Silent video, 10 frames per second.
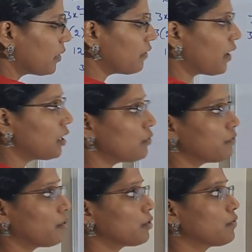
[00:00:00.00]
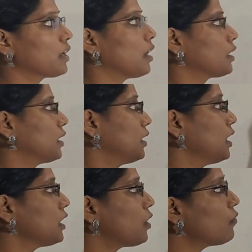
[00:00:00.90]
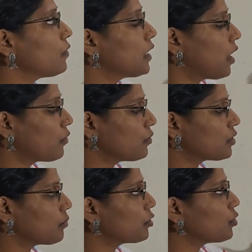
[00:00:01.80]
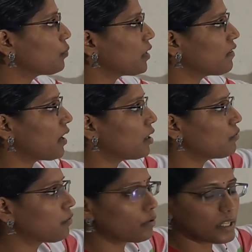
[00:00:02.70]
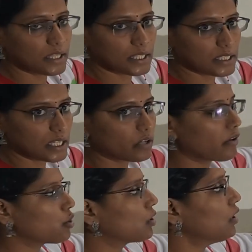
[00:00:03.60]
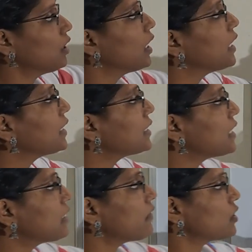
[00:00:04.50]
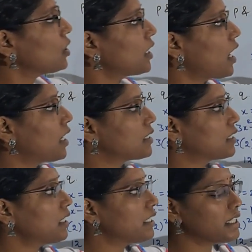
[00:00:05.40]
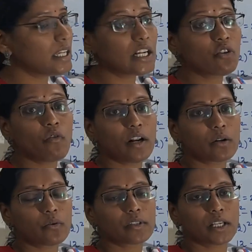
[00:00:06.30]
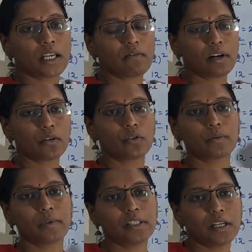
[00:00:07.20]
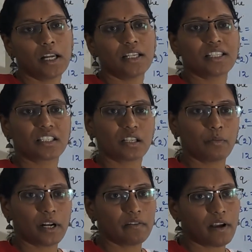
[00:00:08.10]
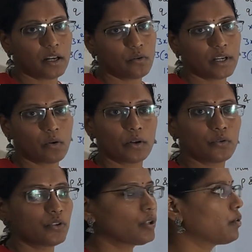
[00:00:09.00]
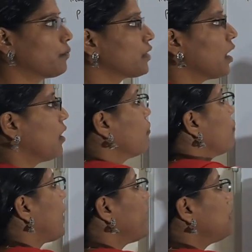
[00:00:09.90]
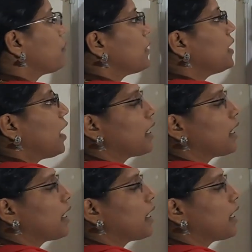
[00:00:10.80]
P value 4 we got. Now we have to substitute P value 4 in this equation. This equation has a equal roots. Equal roots means discriminant value equal to 0. Find P